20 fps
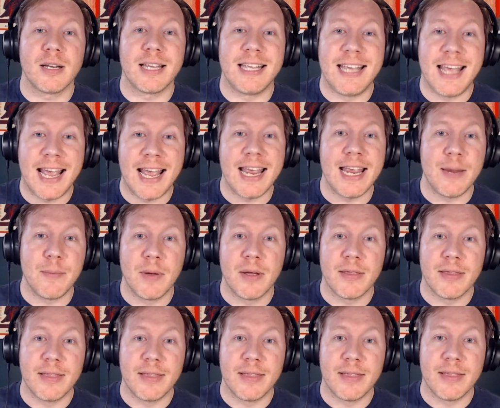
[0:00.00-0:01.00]
game
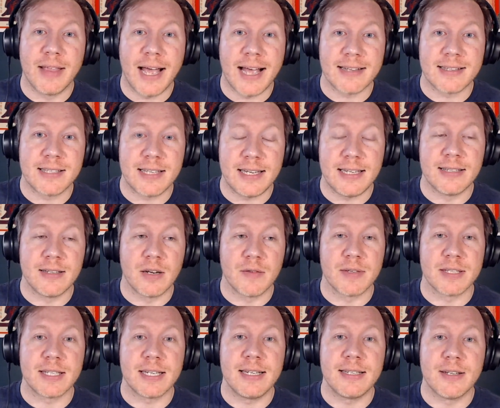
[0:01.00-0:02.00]
that season, of the
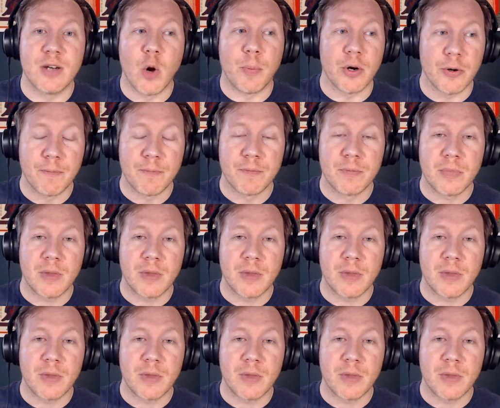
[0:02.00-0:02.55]
season opener,